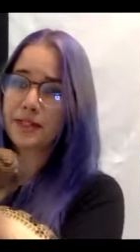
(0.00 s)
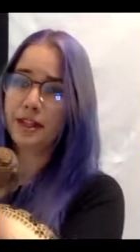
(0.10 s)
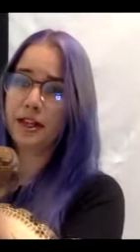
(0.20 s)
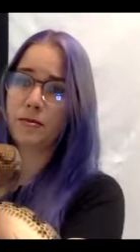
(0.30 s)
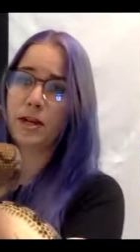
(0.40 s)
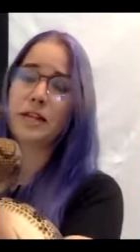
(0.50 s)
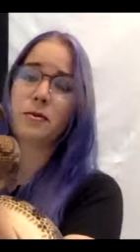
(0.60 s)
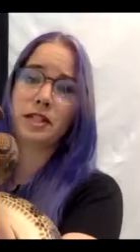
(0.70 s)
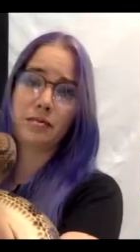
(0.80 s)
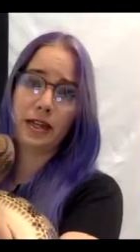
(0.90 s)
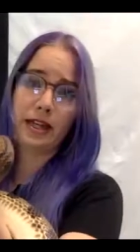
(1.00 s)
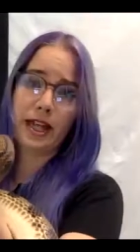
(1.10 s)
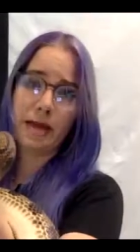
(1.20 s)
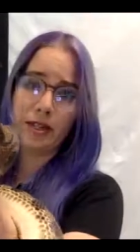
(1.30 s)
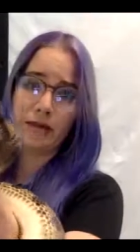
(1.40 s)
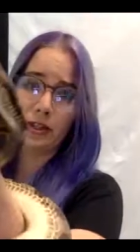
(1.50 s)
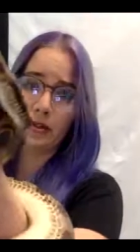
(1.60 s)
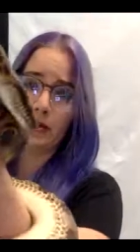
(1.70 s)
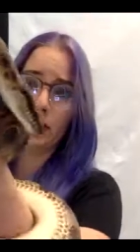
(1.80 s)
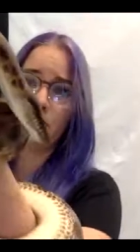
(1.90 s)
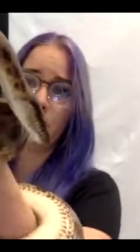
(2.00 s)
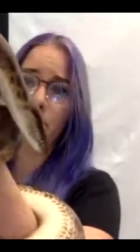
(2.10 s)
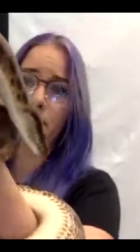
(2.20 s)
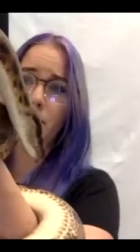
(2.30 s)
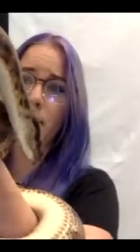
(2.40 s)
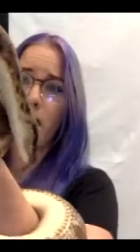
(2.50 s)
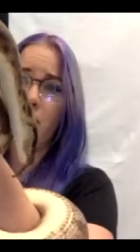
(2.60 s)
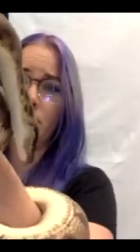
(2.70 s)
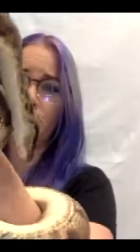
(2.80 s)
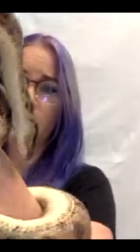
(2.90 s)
Um, was bred in captivity, so it's a little bit different now that